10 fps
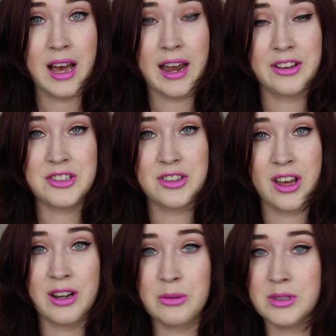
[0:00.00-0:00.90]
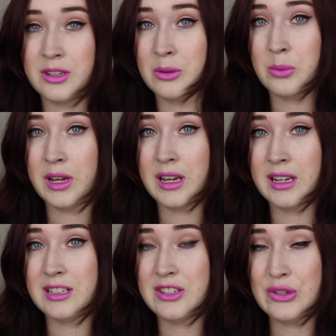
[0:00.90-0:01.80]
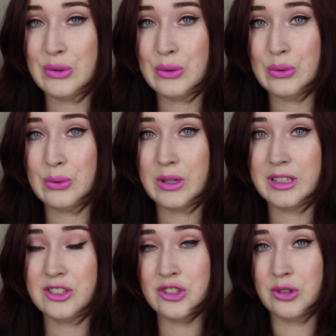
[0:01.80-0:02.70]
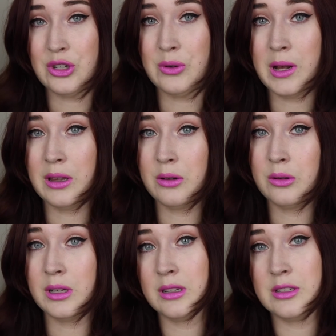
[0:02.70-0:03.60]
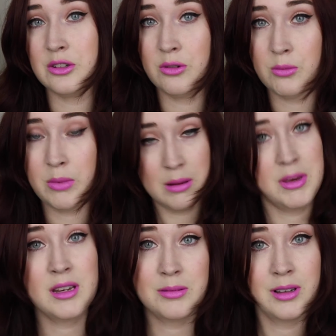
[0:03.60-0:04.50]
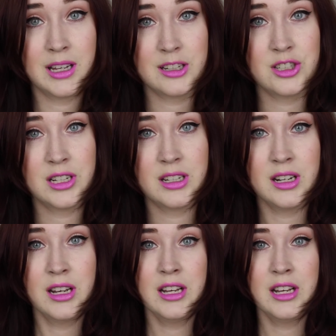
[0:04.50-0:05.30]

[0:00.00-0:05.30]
I also thought it was a good way to show you a little into my makeup collection.